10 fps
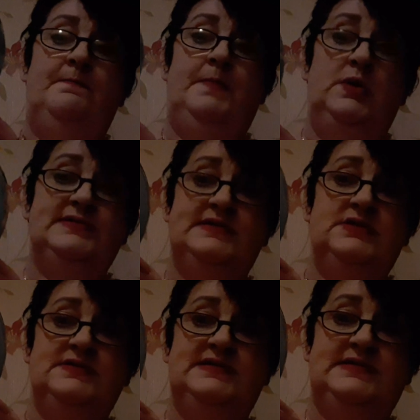But
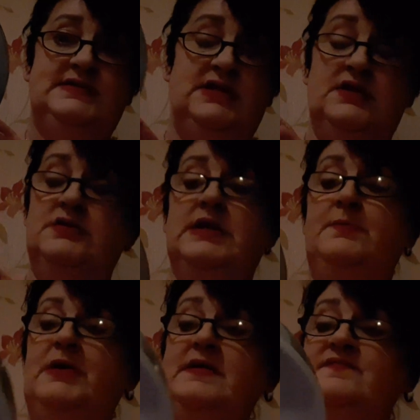the
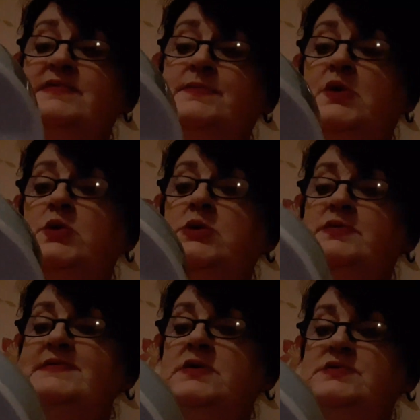breakfast bowl
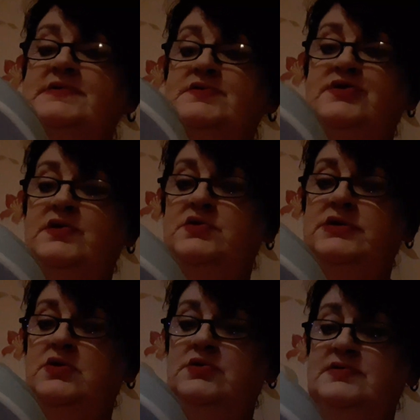was also
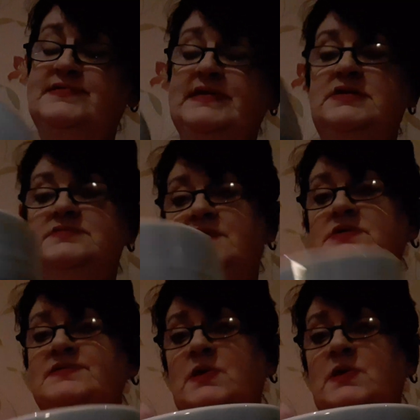€2 in Dunne's